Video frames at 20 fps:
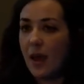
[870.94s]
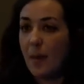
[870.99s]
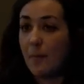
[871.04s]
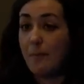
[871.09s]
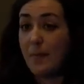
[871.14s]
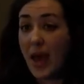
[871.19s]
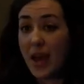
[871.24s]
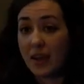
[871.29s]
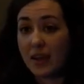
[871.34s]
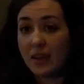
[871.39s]

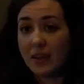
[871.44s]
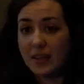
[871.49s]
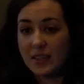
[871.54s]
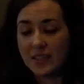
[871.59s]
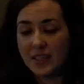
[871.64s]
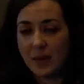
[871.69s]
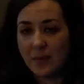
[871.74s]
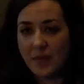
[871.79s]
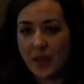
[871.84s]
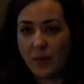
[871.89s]

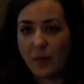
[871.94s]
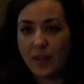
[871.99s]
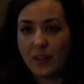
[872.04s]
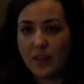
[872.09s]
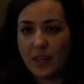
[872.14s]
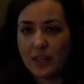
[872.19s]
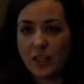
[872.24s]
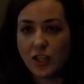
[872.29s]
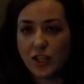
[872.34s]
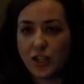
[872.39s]
mechanism that we
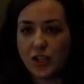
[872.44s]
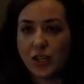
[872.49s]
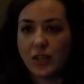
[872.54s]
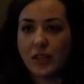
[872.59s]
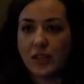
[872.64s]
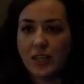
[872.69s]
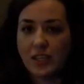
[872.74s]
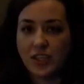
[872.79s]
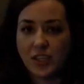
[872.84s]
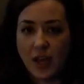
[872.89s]
think should
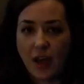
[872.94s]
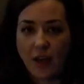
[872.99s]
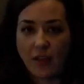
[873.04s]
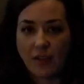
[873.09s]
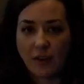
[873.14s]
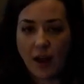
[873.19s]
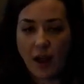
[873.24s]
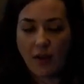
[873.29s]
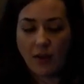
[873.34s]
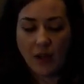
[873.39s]
lead to
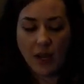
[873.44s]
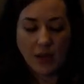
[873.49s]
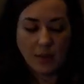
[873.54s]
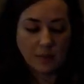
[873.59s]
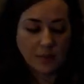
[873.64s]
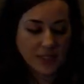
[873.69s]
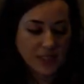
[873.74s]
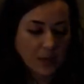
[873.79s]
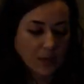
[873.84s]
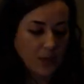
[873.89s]
other
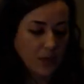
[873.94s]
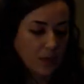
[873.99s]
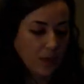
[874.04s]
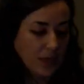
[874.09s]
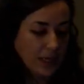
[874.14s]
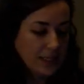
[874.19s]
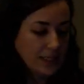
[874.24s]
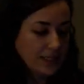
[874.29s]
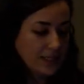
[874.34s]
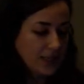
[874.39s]
outcomes that we
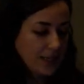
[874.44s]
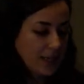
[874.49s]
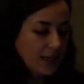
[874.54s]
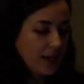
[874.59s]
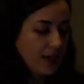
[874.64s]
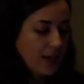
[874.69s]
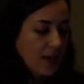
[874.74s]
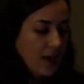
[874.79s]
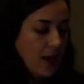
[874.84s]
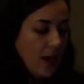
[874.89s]
want to
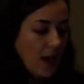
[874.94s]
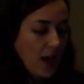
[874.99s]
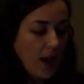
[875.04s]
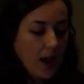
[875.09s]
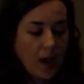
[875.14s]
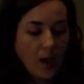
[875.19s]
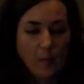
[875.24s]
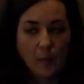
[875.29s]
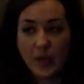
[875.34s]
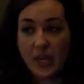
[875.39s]
see.
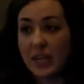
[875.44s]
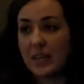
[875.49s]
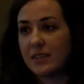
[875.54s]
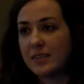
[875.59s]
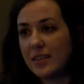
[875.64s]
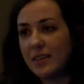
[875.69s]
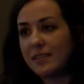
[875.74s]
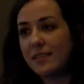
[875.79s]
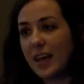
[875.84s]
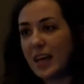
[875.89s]
Um, but
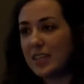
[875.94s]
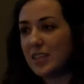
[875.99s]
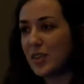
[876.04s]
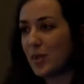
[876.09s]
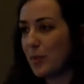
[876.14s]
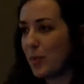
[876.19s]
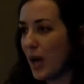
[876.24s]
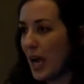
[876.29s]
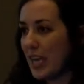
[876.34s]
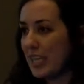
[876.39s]
isn't that
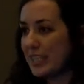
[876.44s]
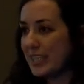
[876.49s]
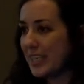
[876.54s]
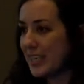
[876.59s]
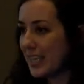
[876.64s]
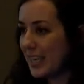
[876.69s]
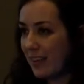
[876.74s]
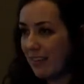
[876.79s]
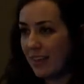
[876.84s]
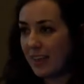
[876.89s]

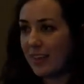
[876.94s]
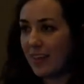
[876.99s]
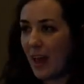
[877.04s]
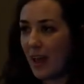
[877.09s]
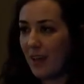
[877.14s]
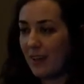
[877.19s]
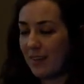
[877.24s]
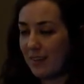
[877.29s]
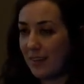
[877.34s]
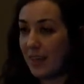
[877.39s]
surprising given,
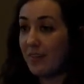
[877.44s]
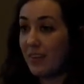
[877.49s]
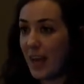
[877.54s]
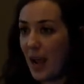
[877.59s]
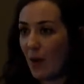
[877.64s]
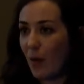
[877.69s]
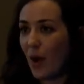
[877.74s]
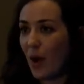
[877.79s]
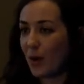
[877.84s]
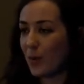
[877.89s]
that, given
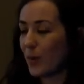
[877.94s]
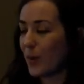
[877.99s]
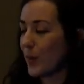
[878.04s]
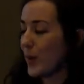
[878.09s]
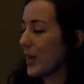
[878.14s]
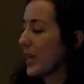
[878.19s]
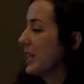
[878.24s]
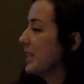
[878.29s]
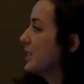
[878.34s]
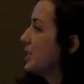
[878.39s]
how hard we're
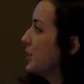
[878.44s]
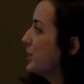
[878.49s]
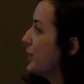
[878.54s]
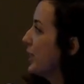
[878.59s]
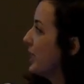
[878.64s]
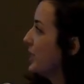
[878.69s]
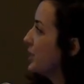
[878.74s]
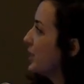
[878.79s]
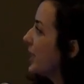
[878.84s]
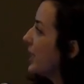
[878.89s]
working to
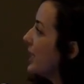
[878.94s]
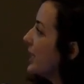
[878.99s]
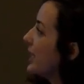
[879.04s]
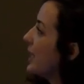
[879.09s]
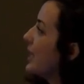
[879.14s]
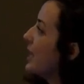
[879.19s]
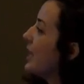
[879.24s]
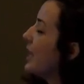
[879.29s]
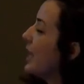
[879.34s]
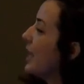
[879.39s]
change it?
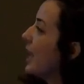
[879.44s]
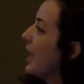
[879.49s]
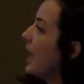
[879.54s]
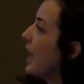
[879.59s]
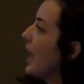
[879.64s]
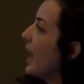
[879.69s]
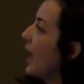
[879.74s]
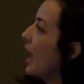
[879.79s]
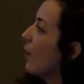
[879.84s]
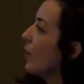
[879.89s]

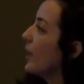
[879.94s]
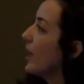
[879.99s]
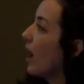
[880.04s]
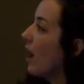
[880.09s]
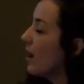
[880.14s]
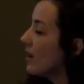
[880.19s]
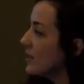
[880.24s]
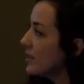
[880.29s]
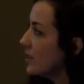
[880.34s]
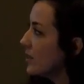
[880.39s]
We
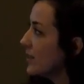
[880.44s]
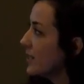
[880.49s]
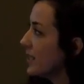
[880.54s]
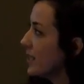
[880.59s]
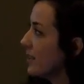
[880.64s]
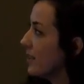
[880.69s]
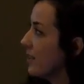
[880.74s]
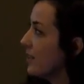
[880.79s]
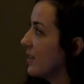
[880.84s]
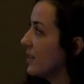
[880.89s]
also
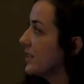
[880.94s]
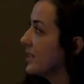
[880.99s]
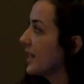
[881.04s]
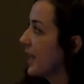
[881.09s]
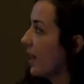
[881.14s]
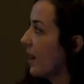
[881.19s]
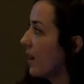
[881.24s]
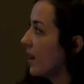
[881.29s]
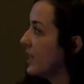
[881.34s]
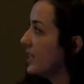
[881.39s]
see that this
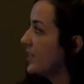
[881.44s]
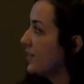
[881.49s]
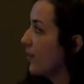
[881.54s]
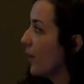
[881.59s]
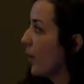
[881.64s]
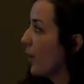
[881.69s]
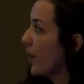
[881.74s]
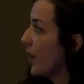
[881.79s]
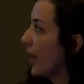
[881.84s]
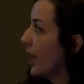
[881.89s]
carries
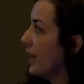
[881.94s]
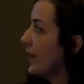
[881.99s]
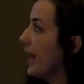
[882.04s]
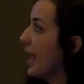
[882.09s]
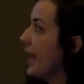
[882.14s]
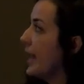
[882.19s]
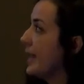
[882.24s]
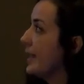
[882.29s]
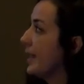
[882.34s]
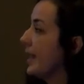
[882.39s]
forward
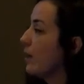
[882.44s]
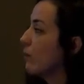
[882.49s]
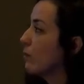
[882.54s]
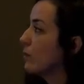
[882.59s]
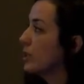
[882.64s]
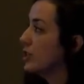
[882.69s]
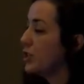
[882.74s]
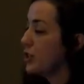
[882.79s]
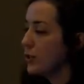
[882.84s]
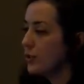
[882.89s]
and
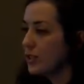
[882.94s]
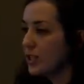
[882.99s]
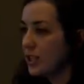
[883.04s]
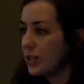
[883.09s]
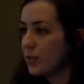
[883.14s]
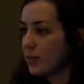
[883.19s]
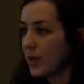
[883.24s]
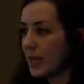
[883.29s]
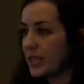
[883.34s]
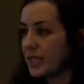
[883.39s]

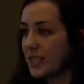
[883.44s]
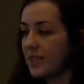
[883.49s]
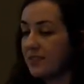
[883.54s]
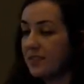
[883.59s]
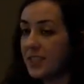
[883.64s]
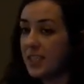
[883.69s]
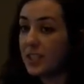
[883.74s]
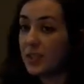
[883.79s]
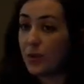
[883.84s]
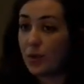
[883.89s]
reduces rates of
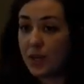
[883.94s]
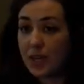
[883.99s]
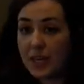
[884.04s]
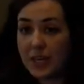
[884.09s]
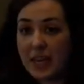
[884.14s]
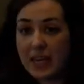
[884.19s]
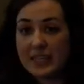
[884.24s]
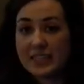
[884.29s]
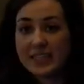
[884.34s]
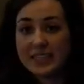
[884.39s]

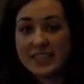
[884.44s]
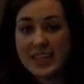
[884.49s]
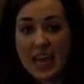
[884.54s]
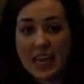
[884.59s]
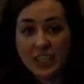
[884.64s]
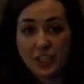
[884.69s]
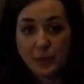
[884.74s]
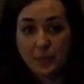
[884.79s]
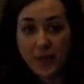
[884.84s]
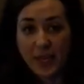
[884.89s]
disorganized
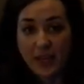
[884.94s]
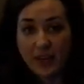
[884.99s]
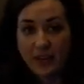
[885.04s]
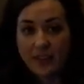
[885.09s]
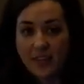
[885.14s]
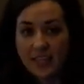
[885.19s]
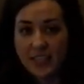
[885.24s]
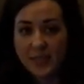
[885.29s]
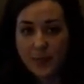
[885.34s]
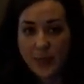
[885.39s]
attachment in
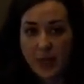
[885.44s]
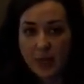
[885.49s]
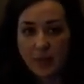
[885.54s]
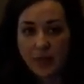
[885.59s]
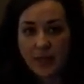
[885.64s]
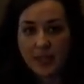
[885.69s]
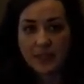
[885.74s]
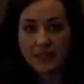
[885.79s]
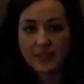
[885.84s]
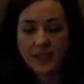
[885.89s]
these
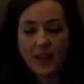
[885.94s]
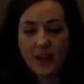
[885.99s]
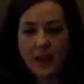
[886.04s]
babies.